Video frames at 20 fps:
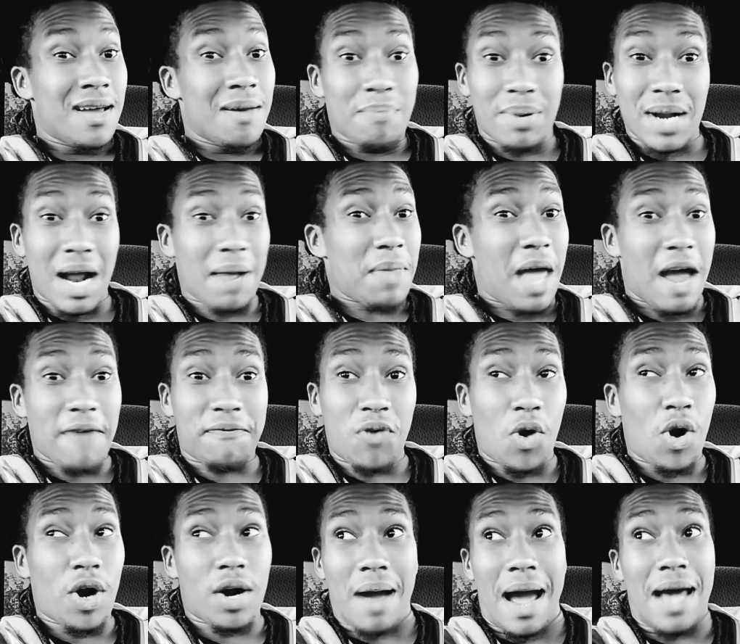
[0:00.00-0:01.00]
But I'm not
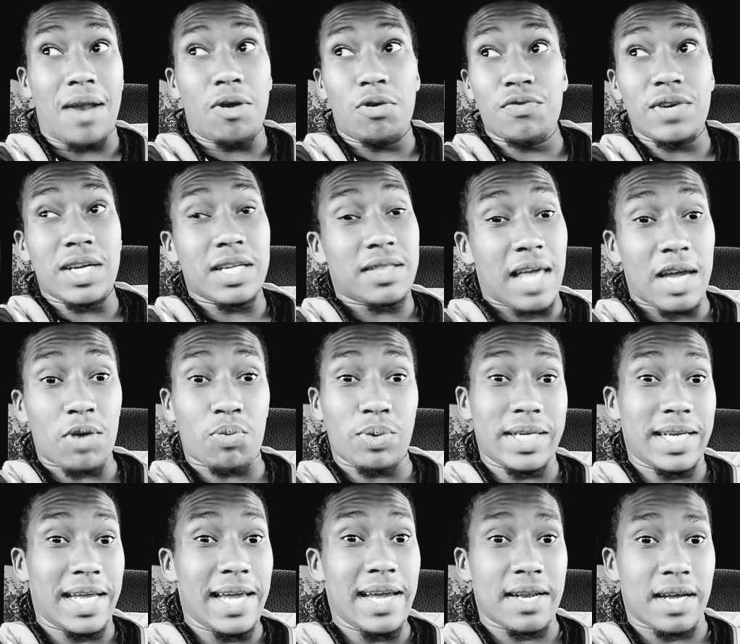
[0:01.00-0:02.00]
for him. I don't really think we
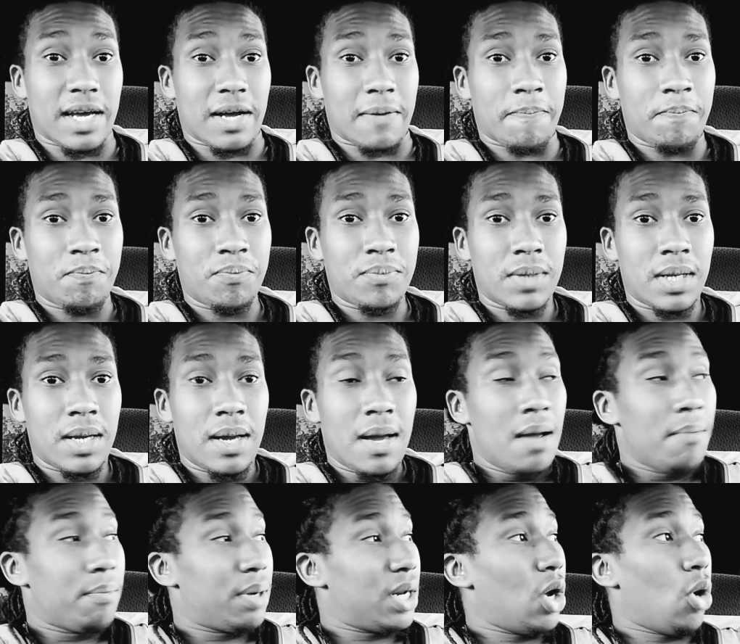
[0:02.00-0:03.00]
need him.
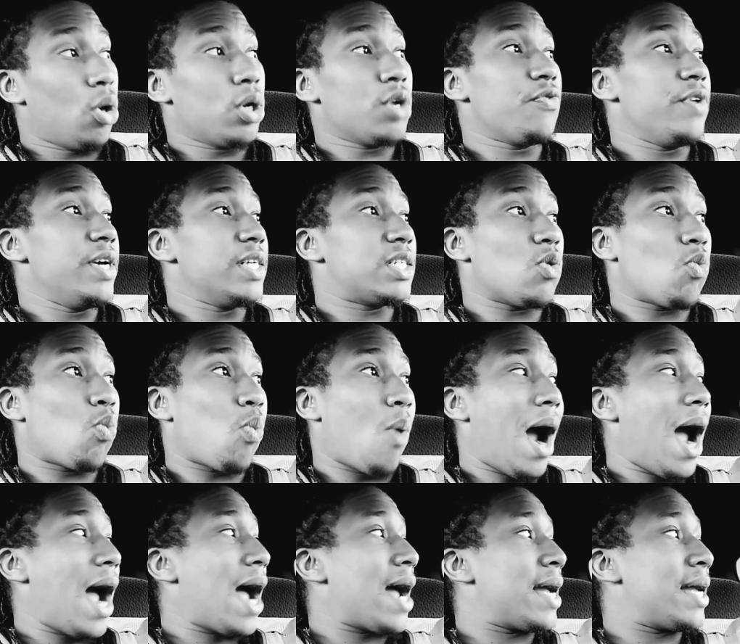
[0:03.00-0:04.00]
But the only reason
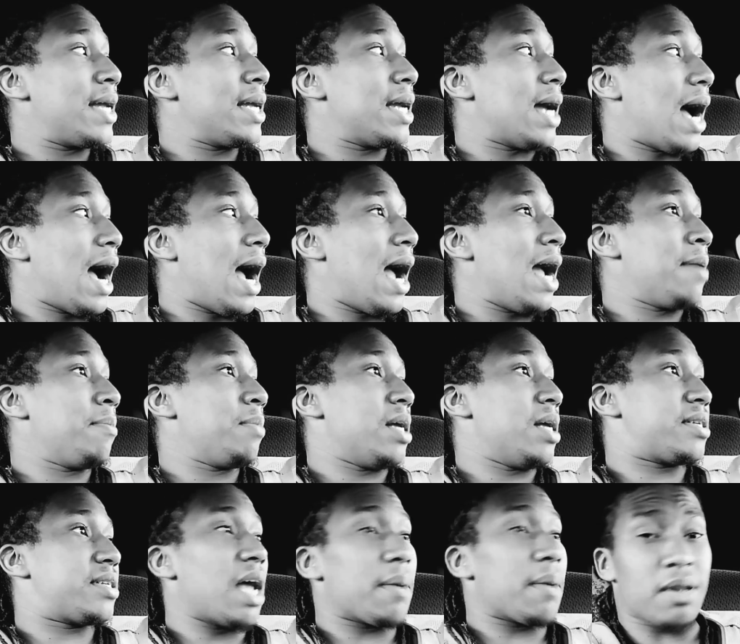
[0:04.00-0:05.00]
why I'm
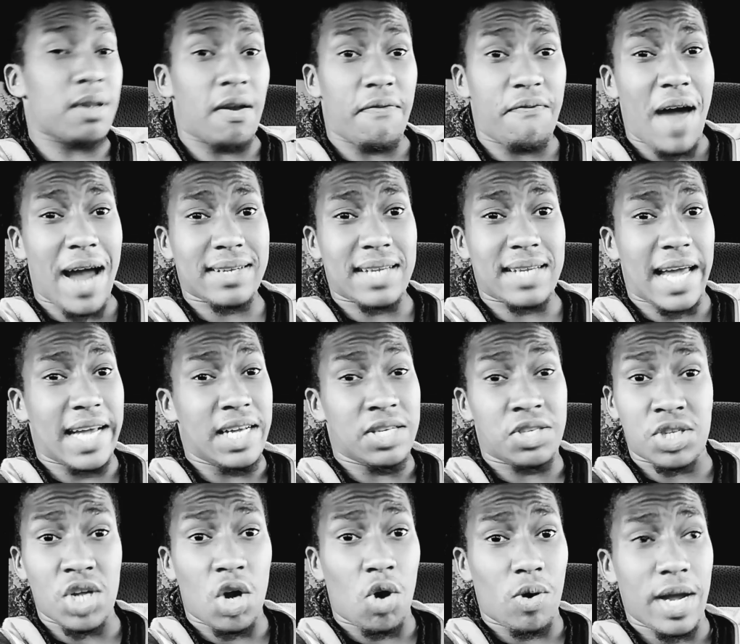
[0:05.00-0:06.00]
accepting the fact that he's
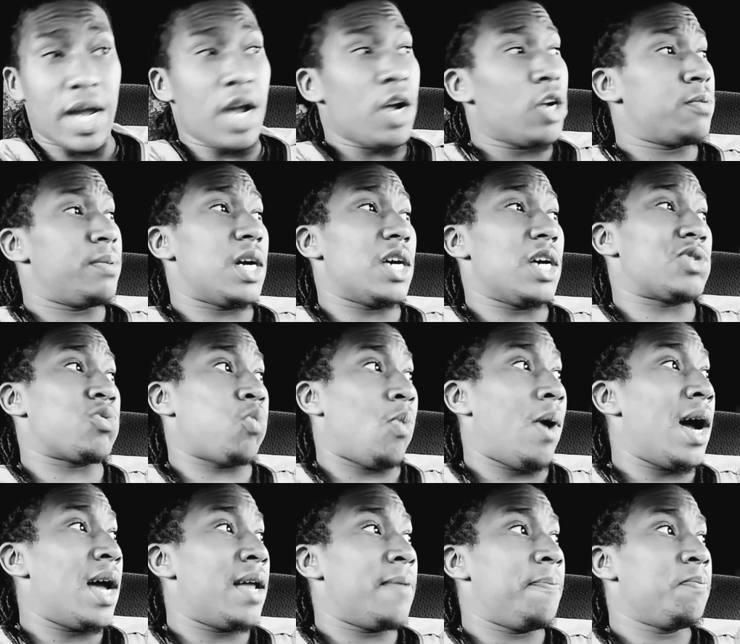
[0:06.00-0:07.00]
still here is because,
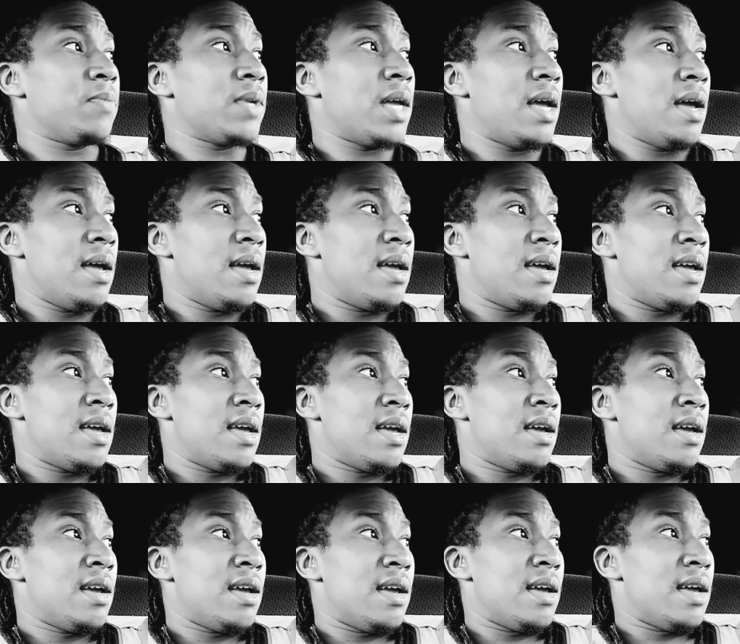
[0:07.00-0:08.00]
one,
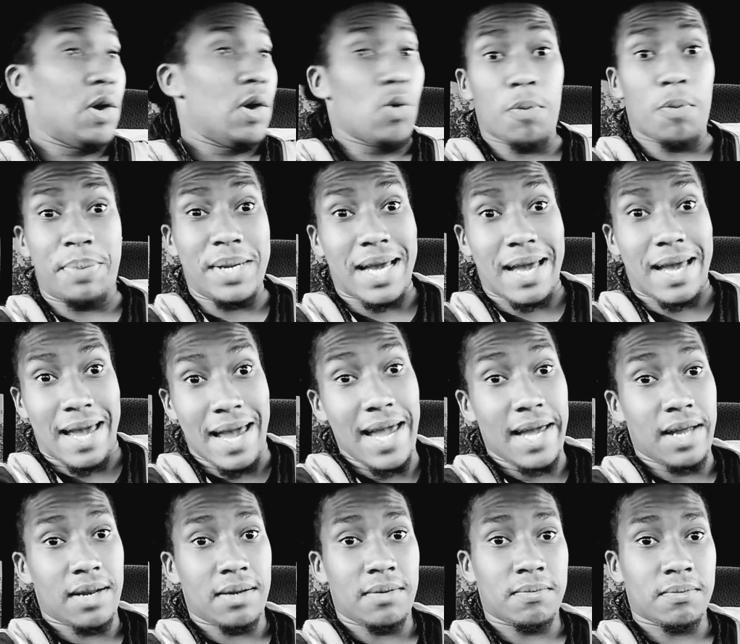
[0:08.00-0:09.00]
it would be a
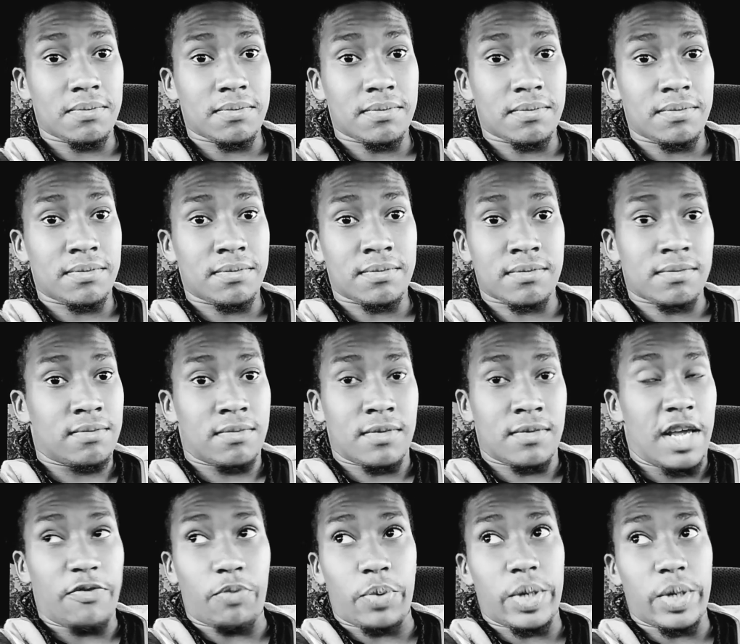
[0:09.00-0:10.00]
hit
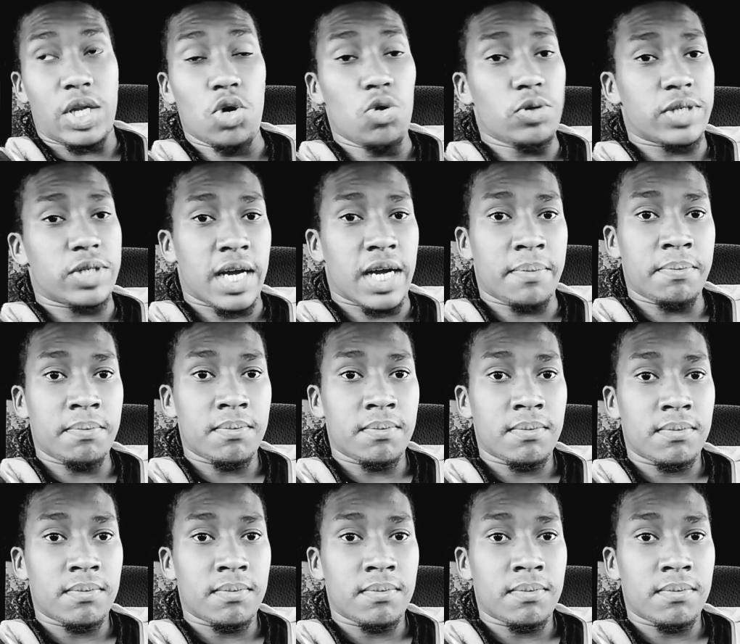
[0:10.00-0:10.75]
if we lose him.